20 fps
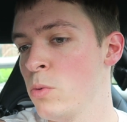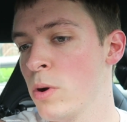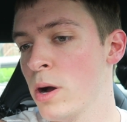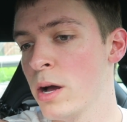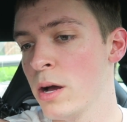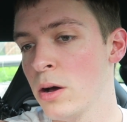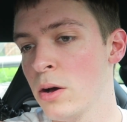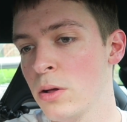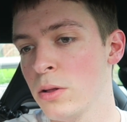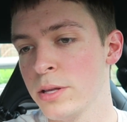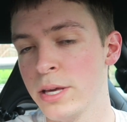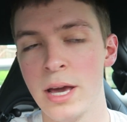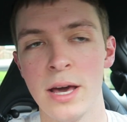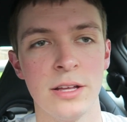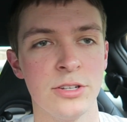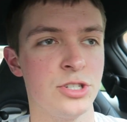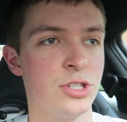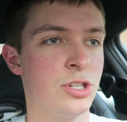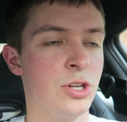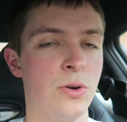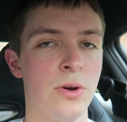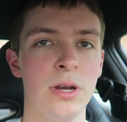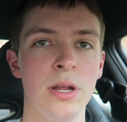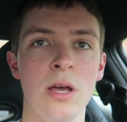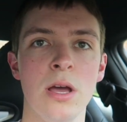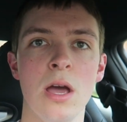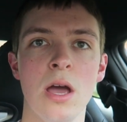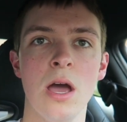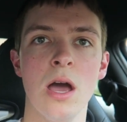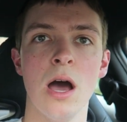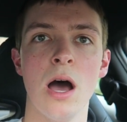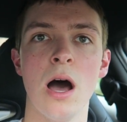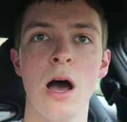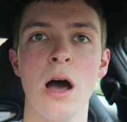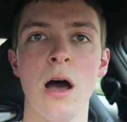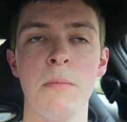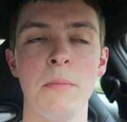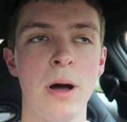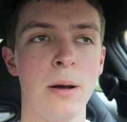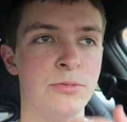well. Yeah, it should do it.
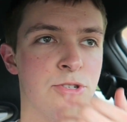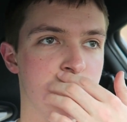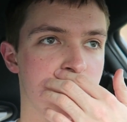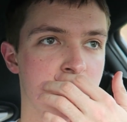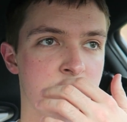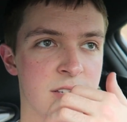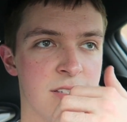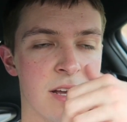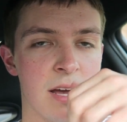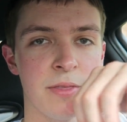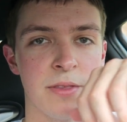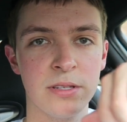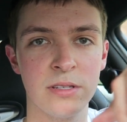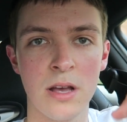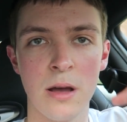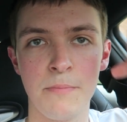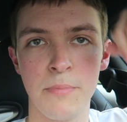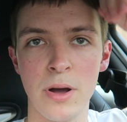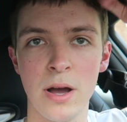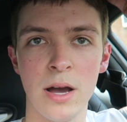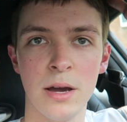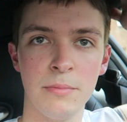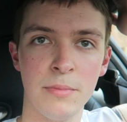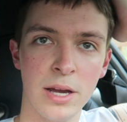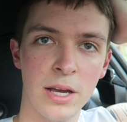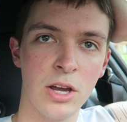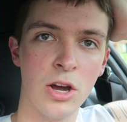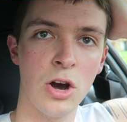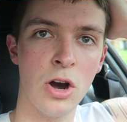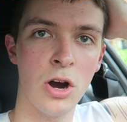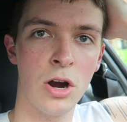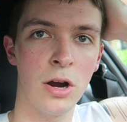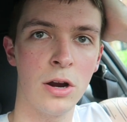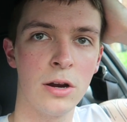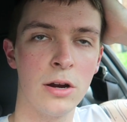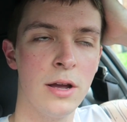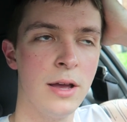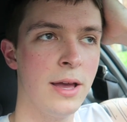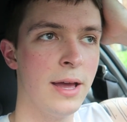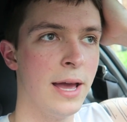I'm just gonna set this up behind my
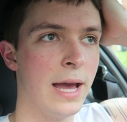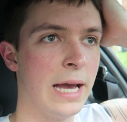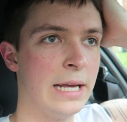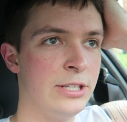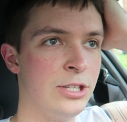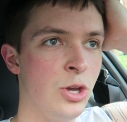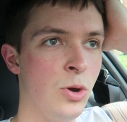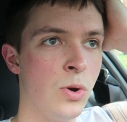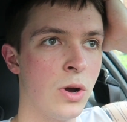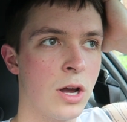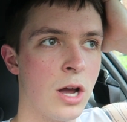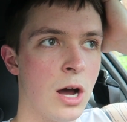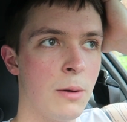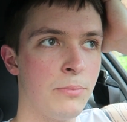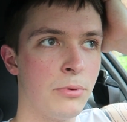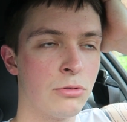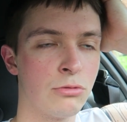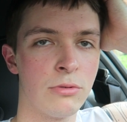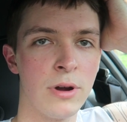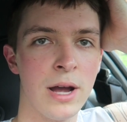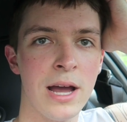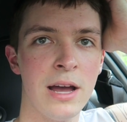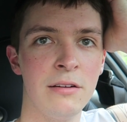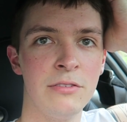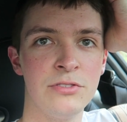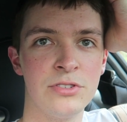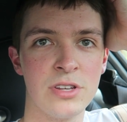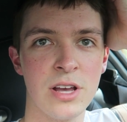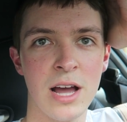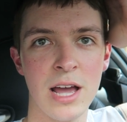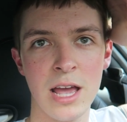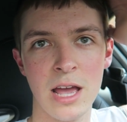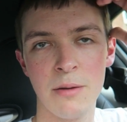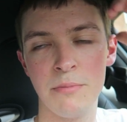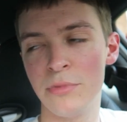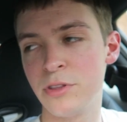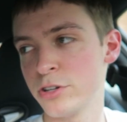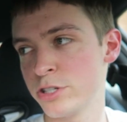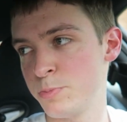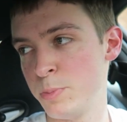car and do a couple revs.
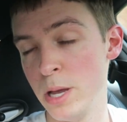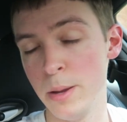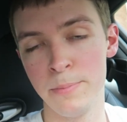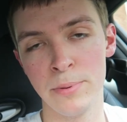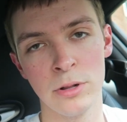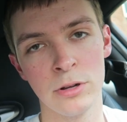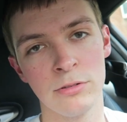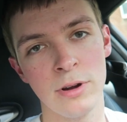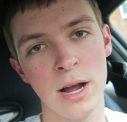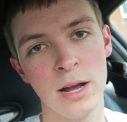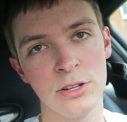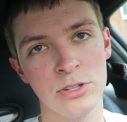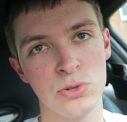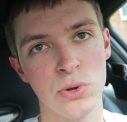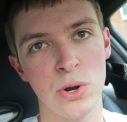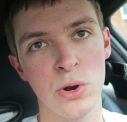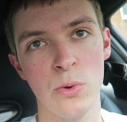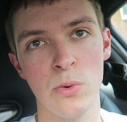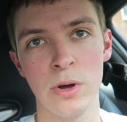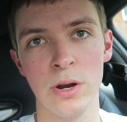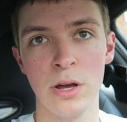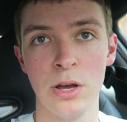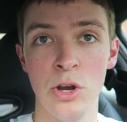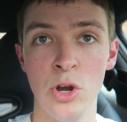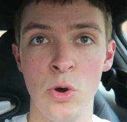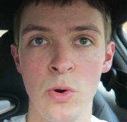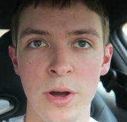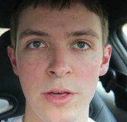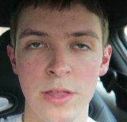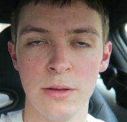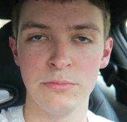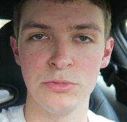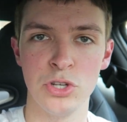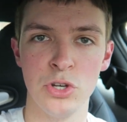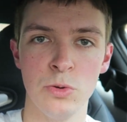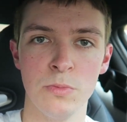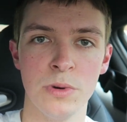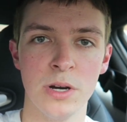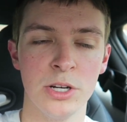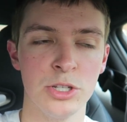There's people around, so I don't wanna annoy them
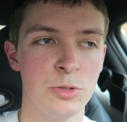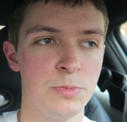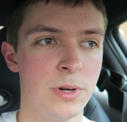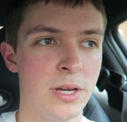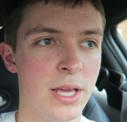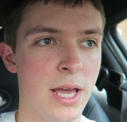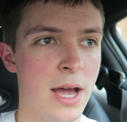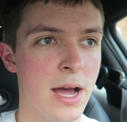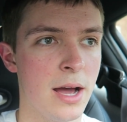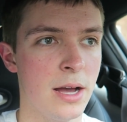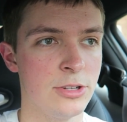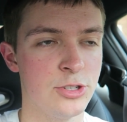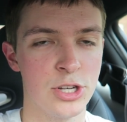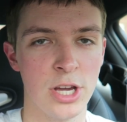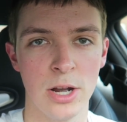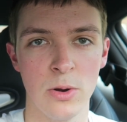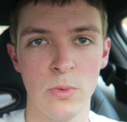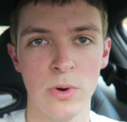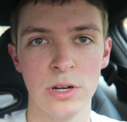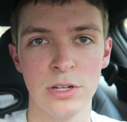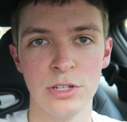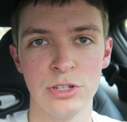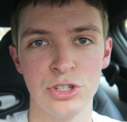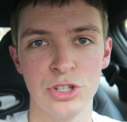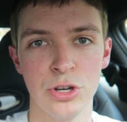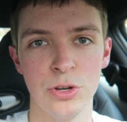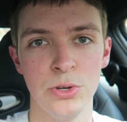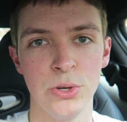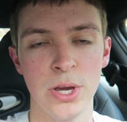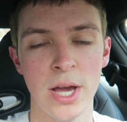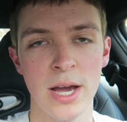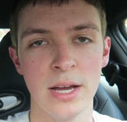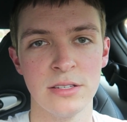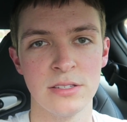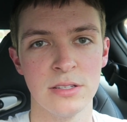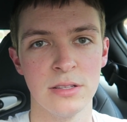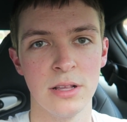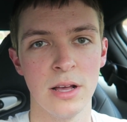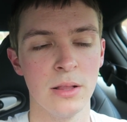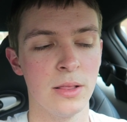too much, but yeah, I just kinda wanted to show you
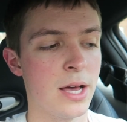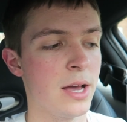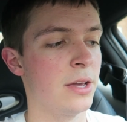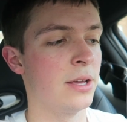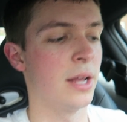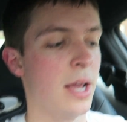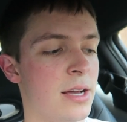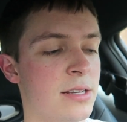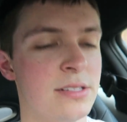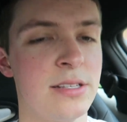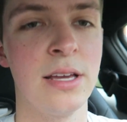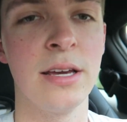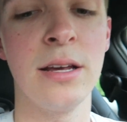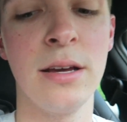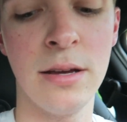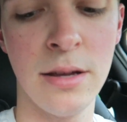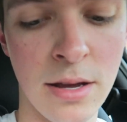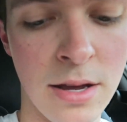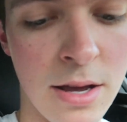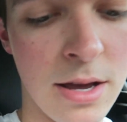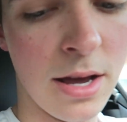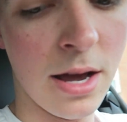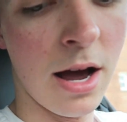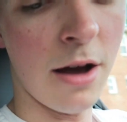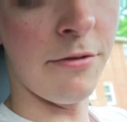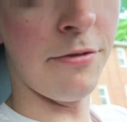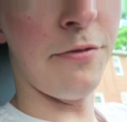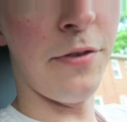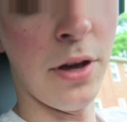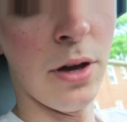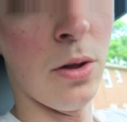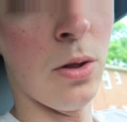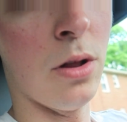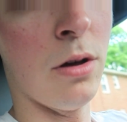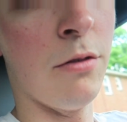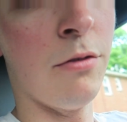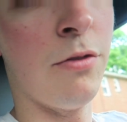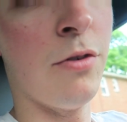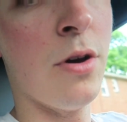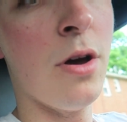guys and allow you guys to get a feel
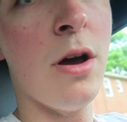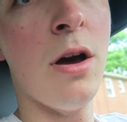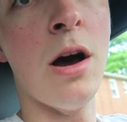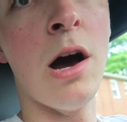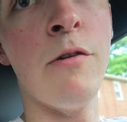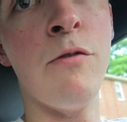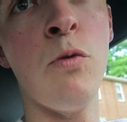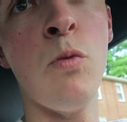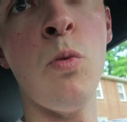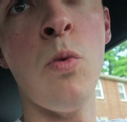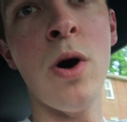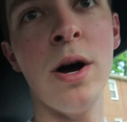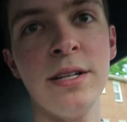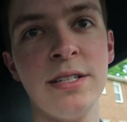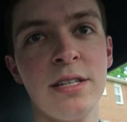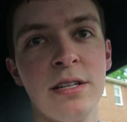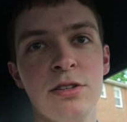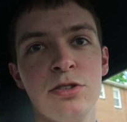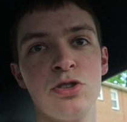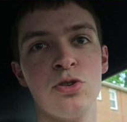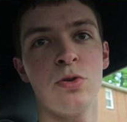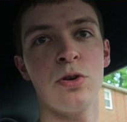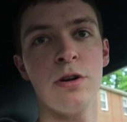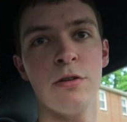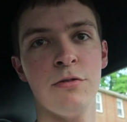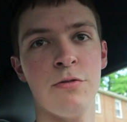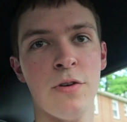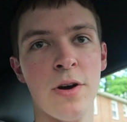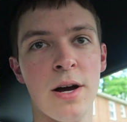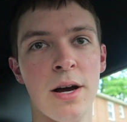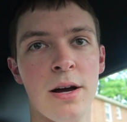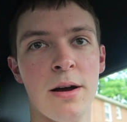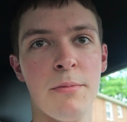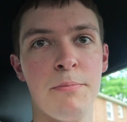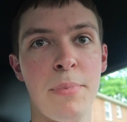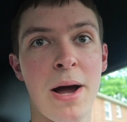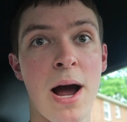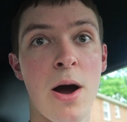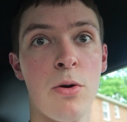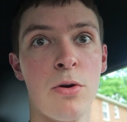of what sort of
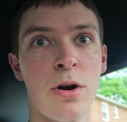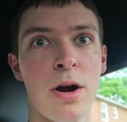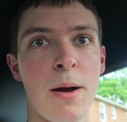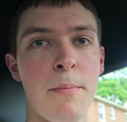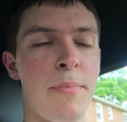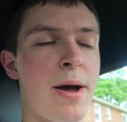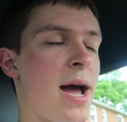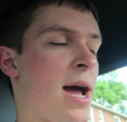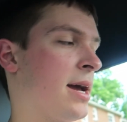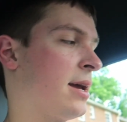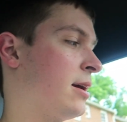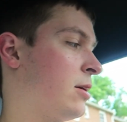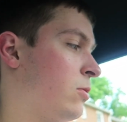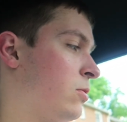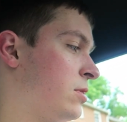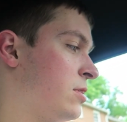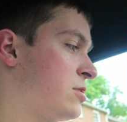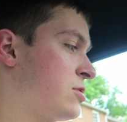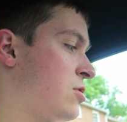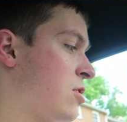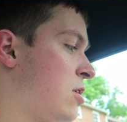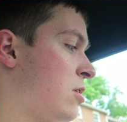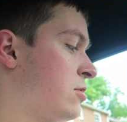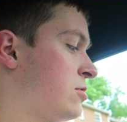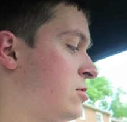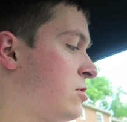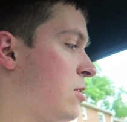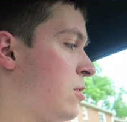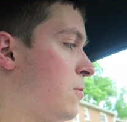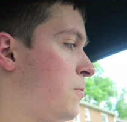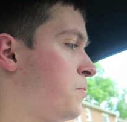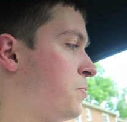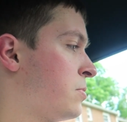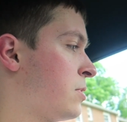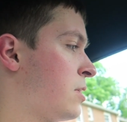power I'm packing with this car. So